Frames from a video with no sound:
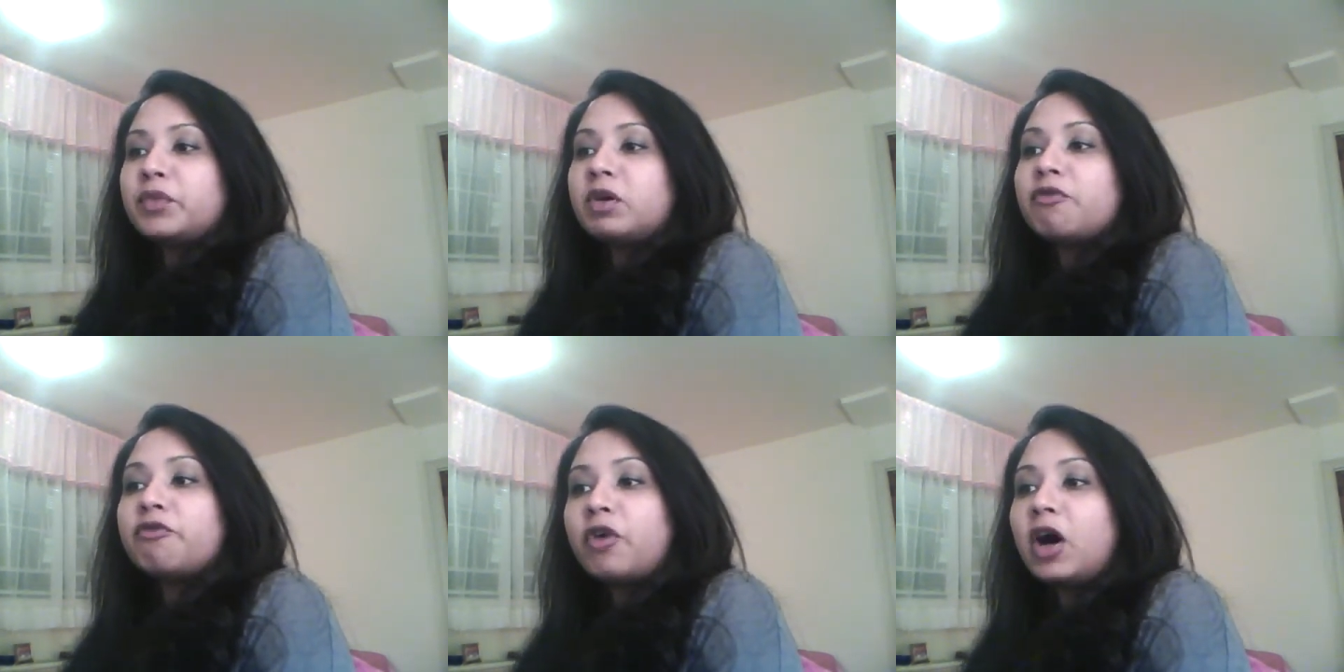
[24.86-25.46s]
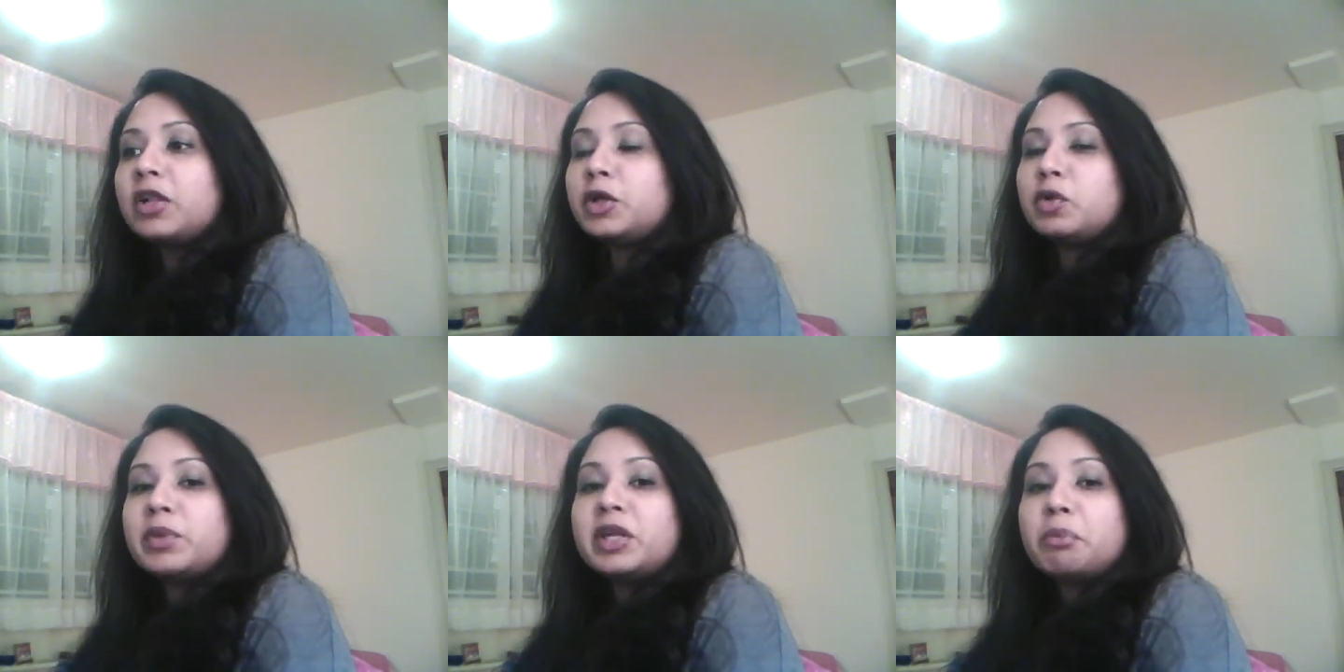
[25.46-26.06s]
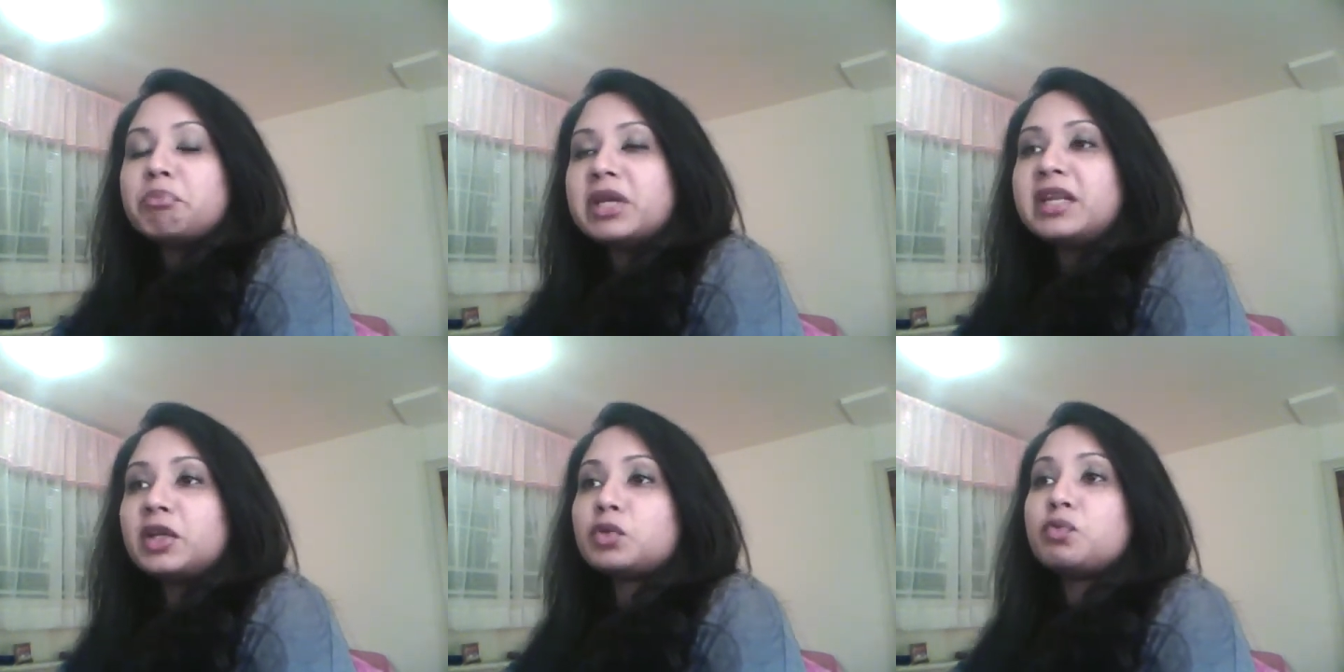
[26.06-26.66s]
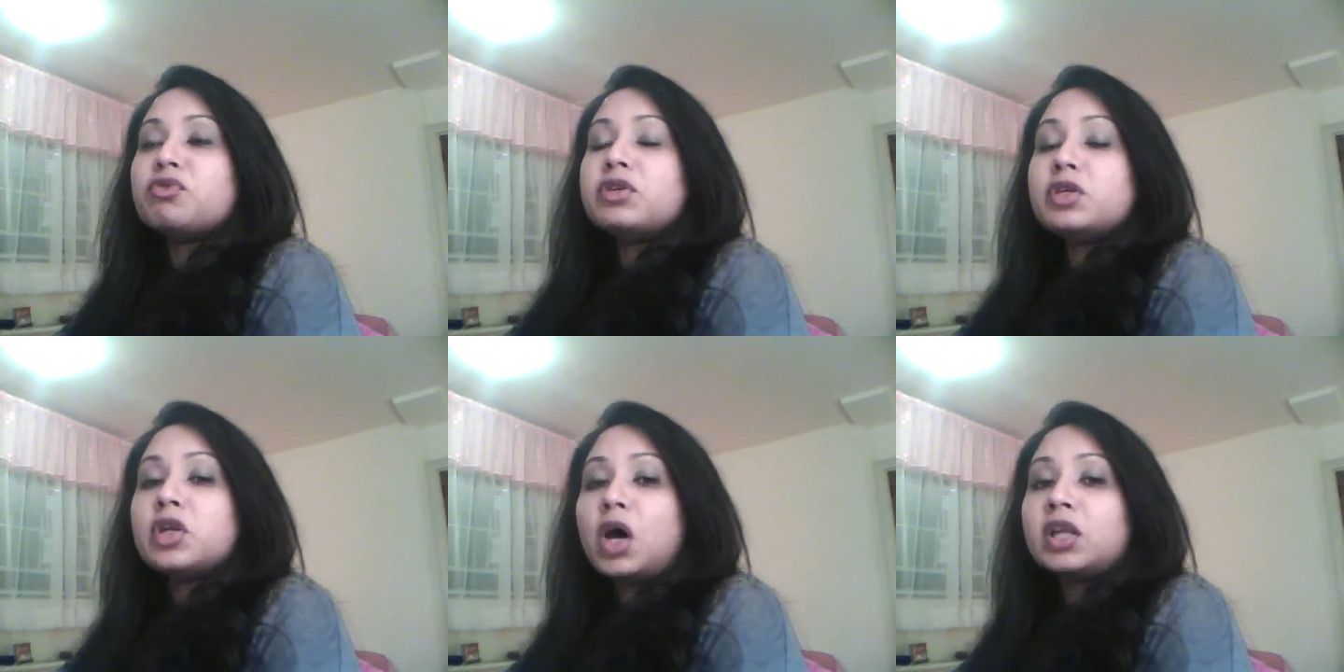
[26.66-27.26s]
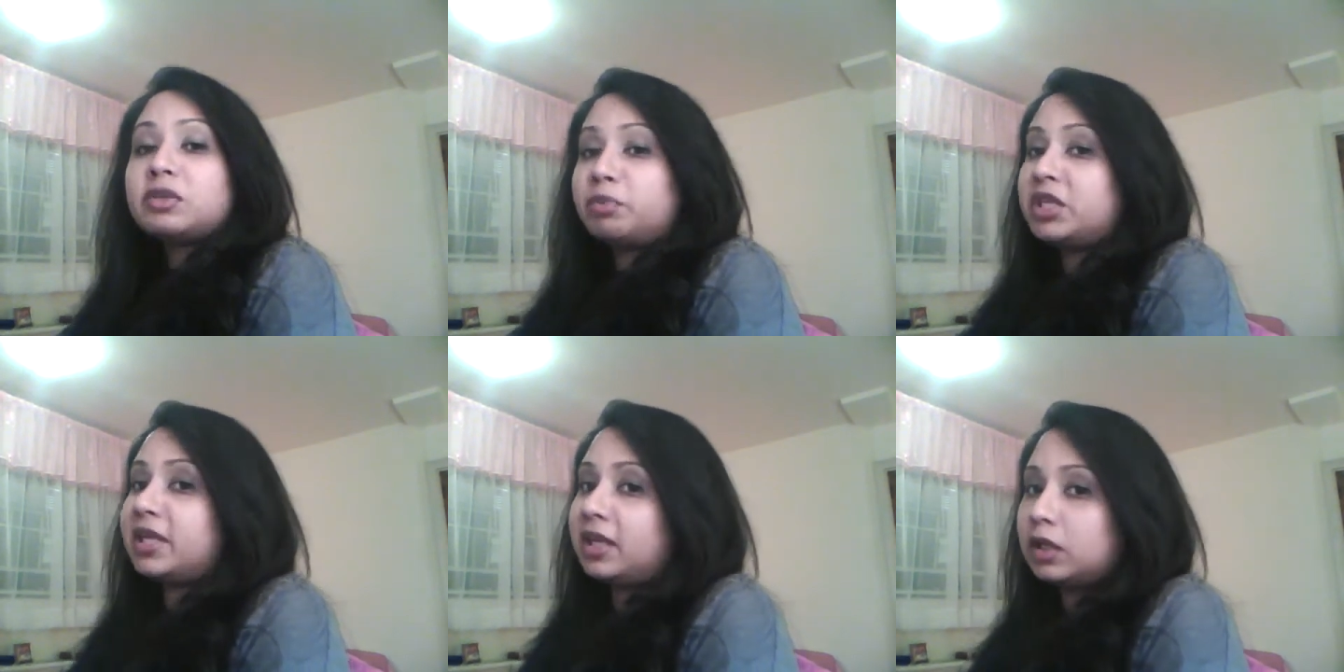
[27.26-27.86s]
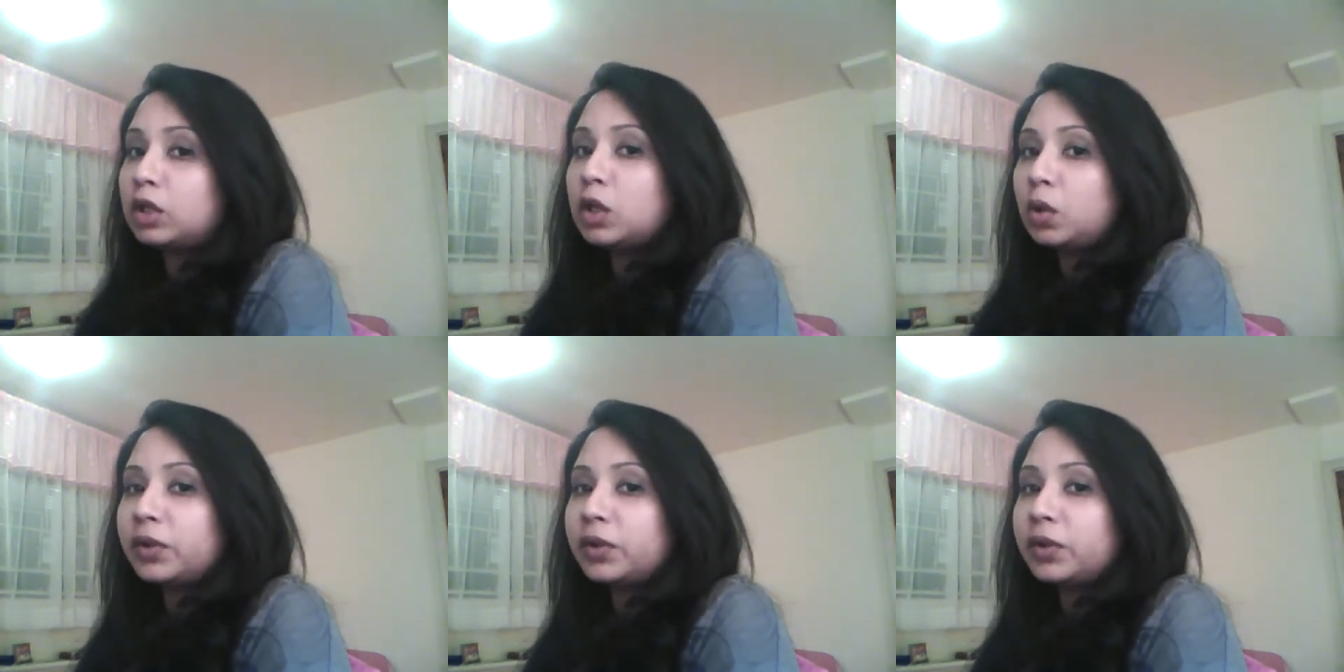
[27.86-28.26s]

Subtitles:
volume in a minute, would not be that low.